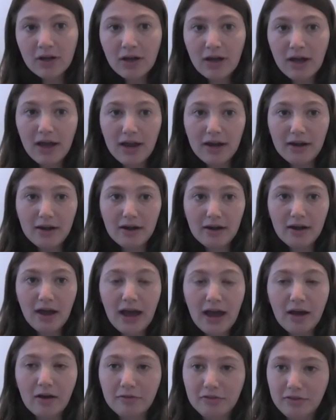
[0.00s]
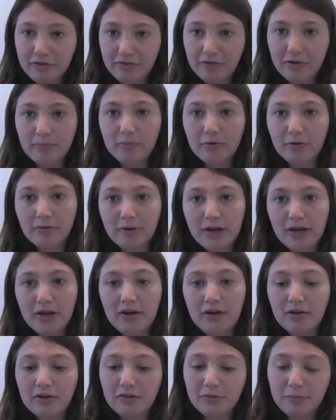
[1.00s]
and how different
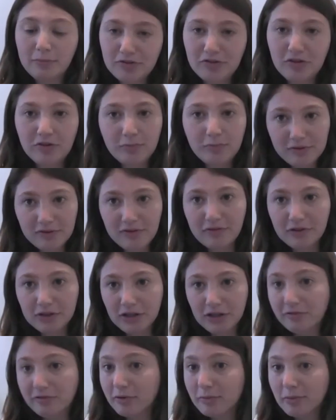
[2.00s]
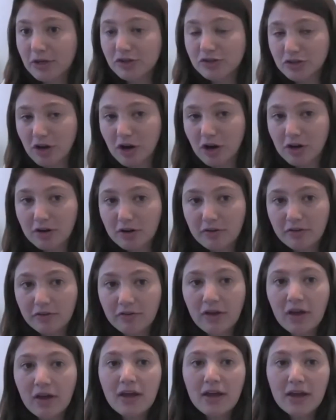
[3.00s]
marine species, specifically for me, sharks,
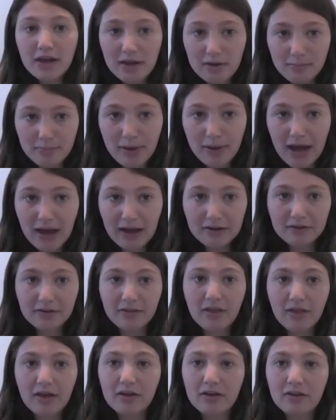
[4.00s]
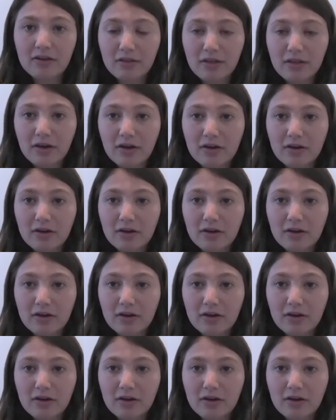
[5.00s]
impact the